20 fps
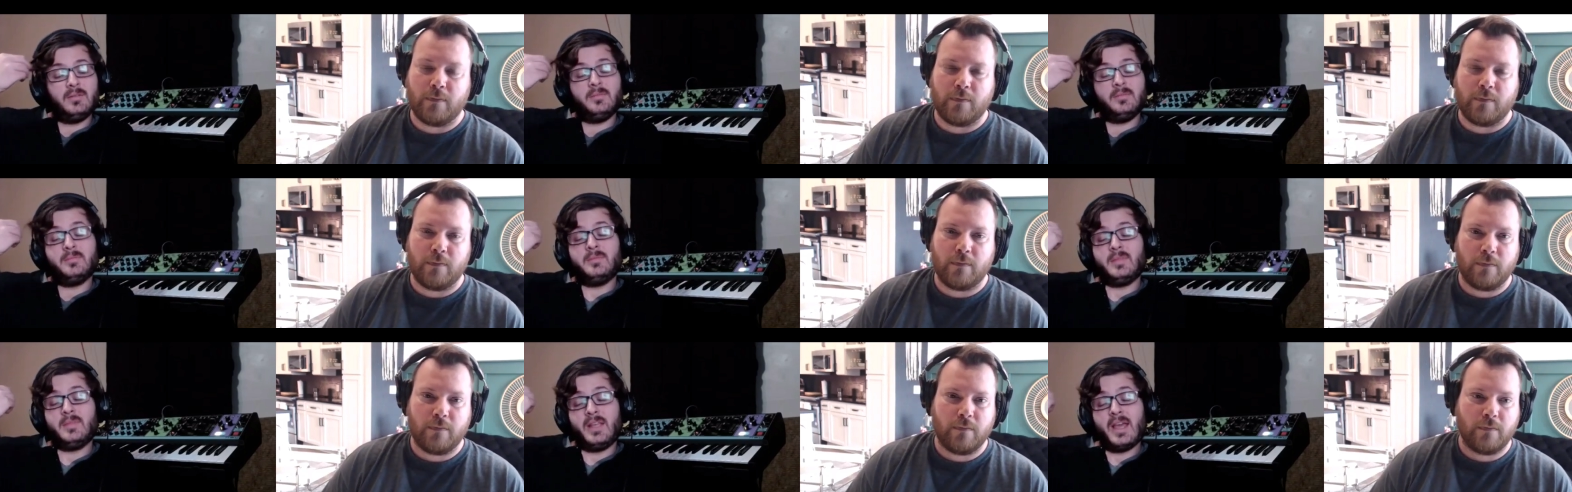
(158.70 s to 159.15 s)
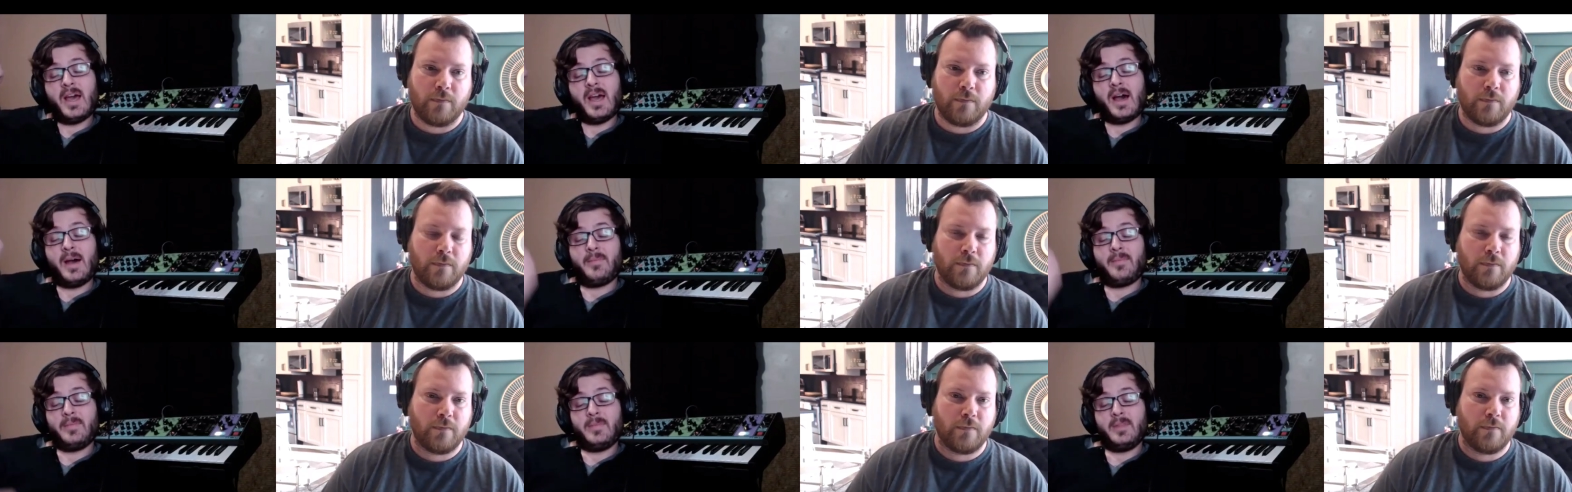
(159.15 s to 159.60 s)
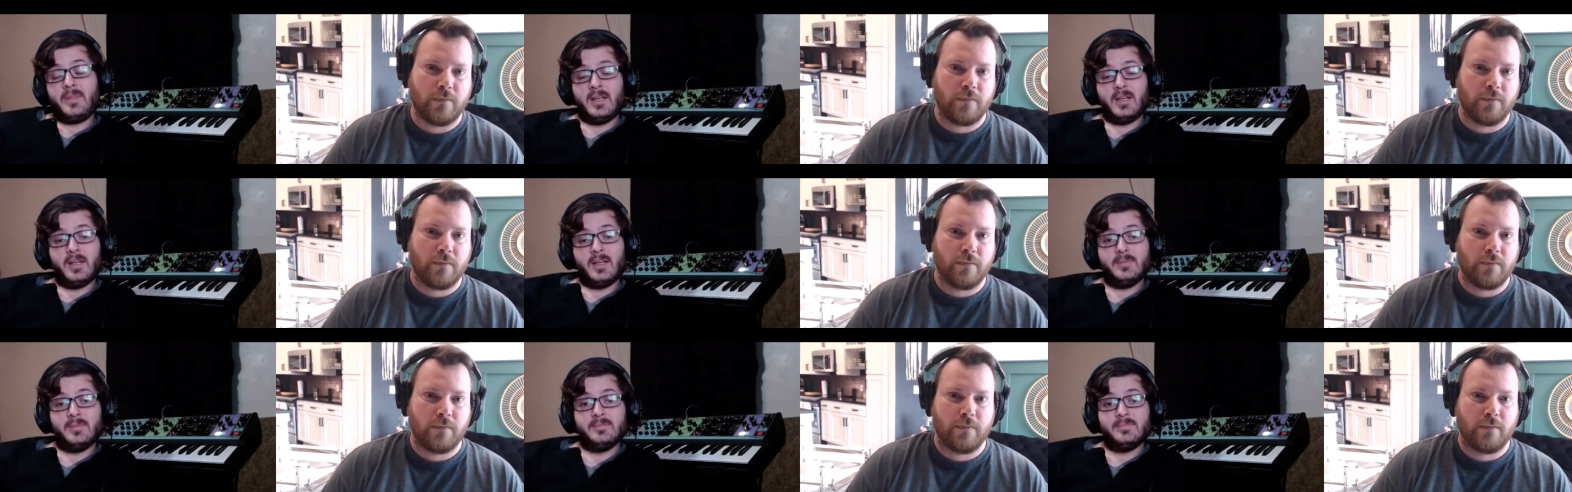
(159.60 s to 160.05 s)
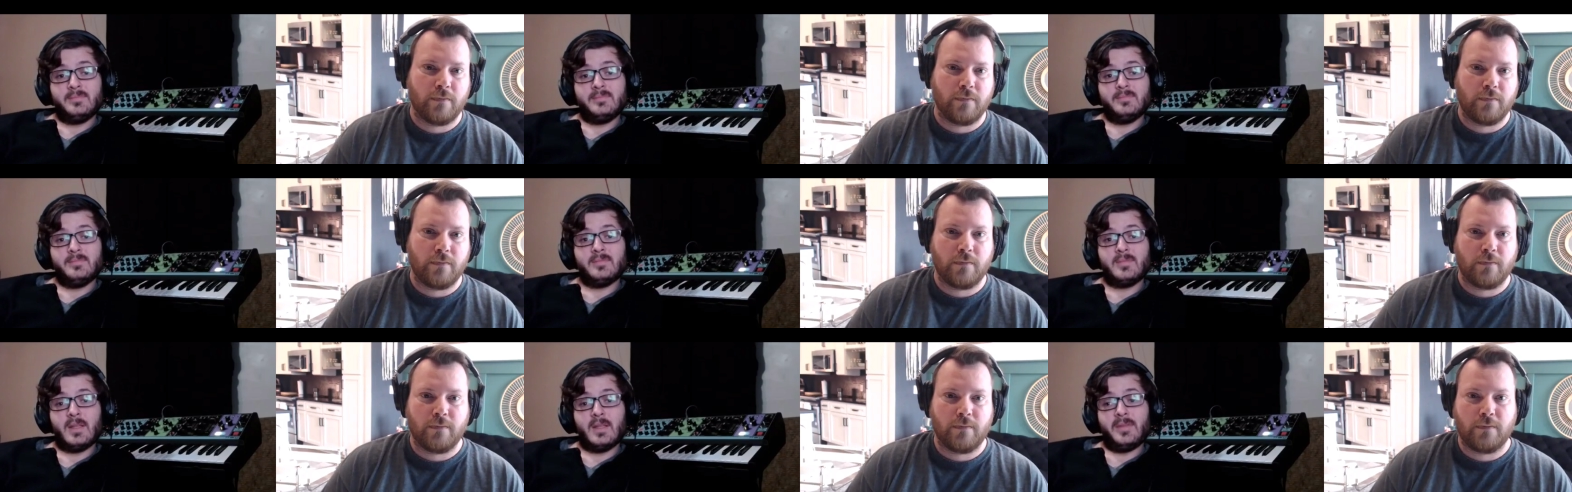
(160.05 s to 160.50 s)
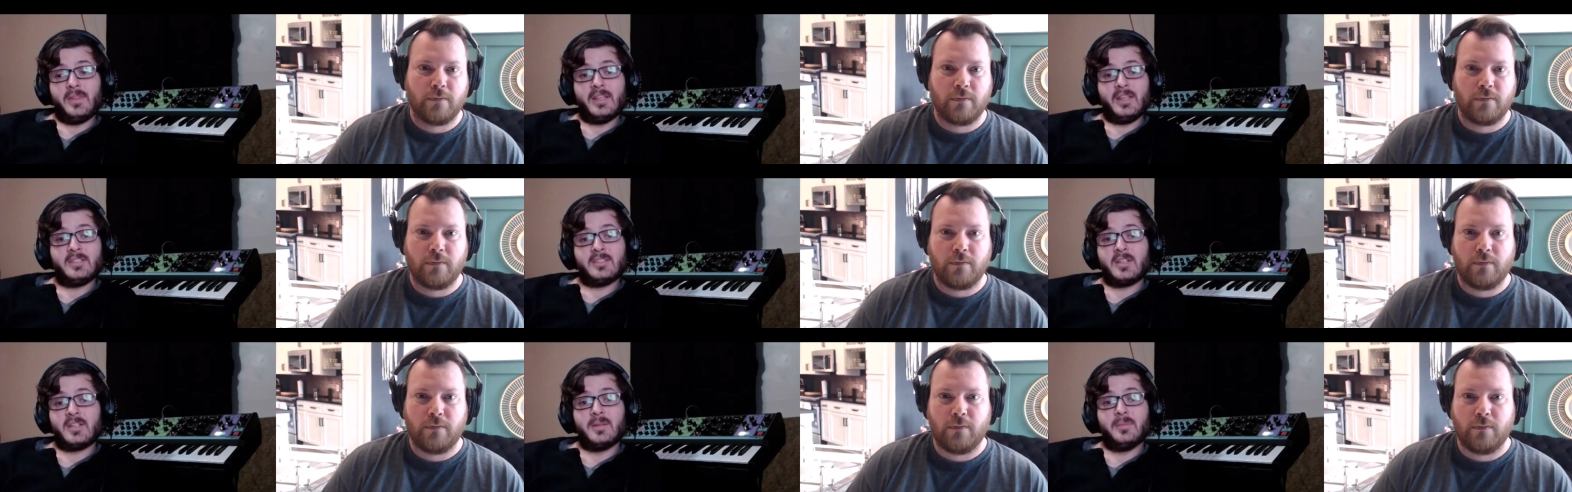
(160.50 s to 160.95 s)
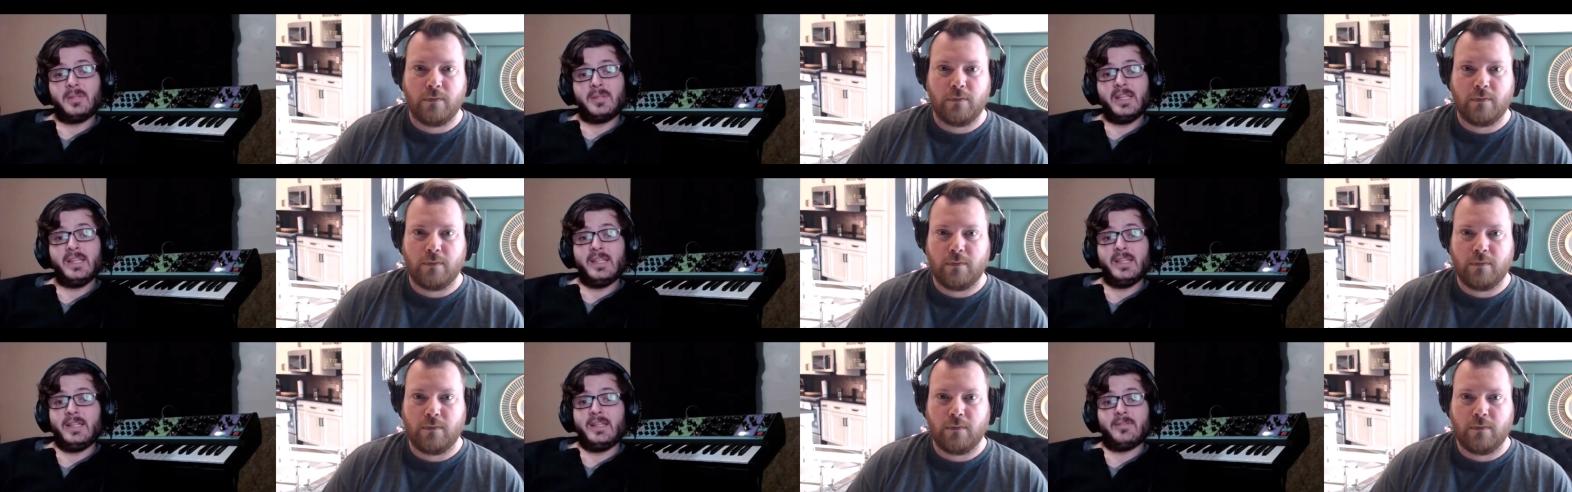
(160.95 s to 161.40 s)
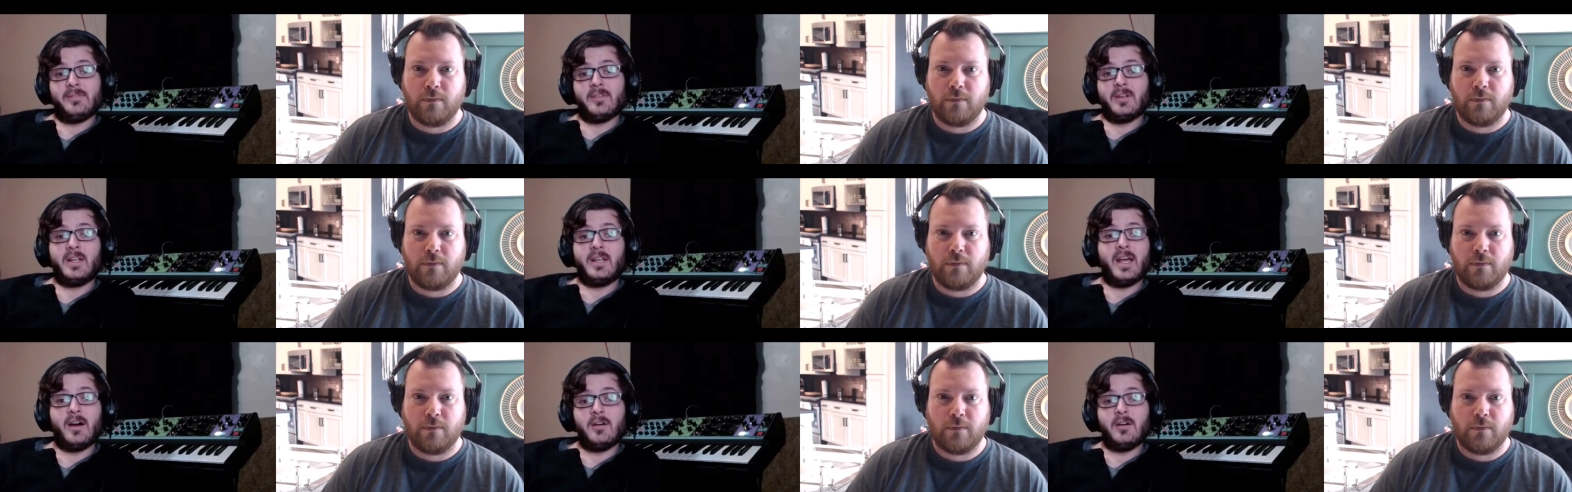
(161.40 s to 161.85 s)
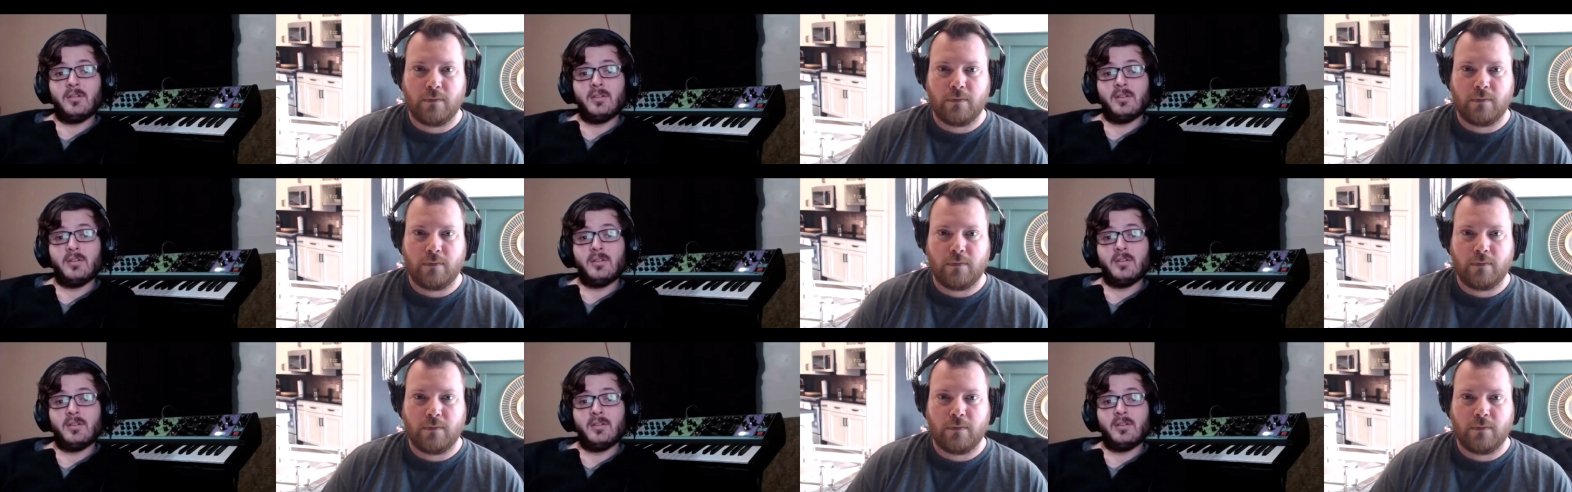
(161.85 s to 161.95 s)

Speaker 1: Yeah. Um, I mean, things are completely different now.